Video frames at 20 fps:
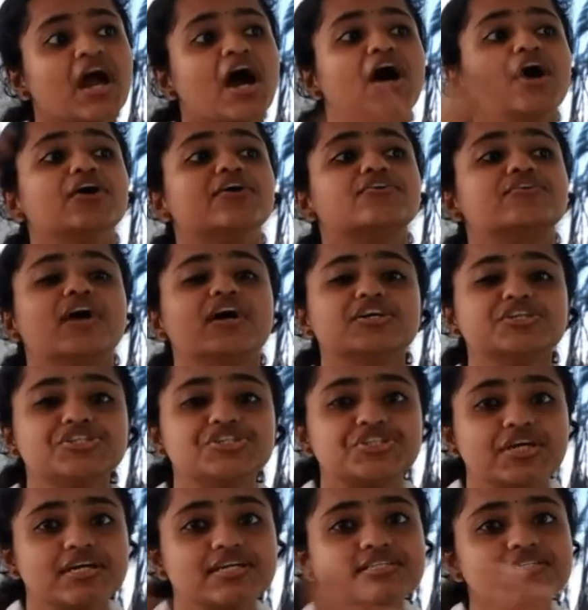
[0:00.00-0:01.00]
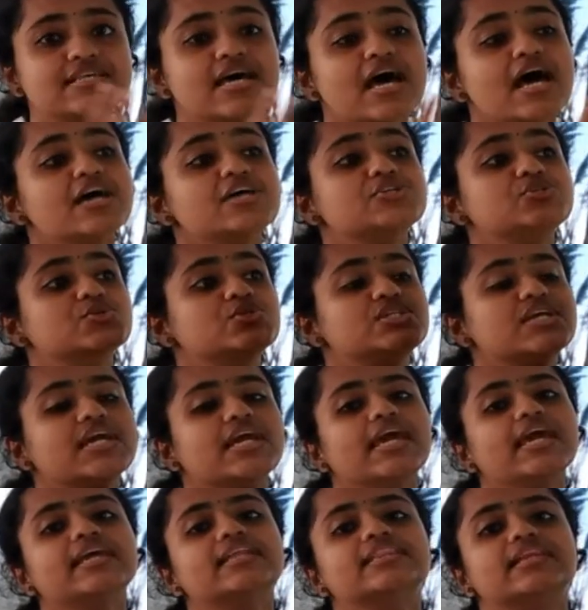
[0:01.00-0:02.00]
rushes to
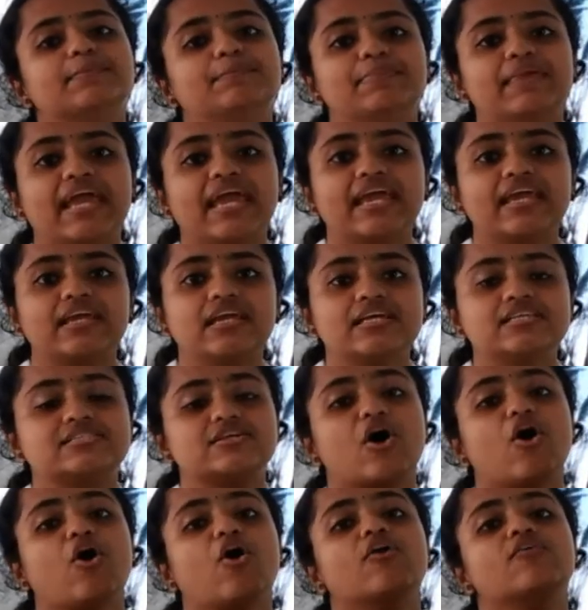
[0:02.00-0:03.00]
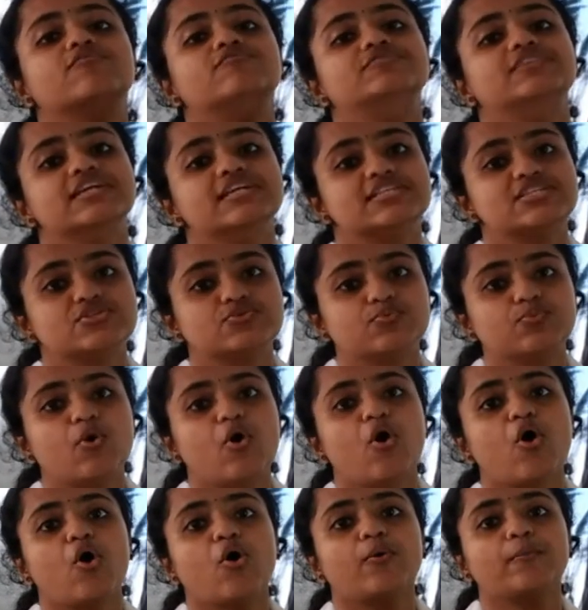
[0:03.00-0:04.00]
take the place of this
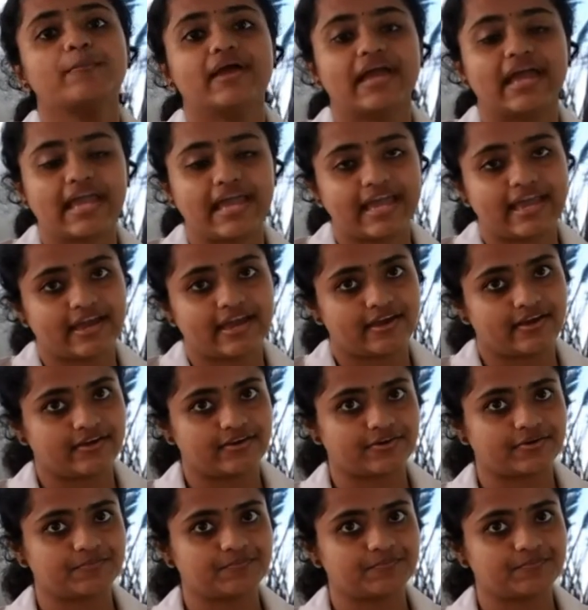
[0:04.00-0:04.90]
warm air.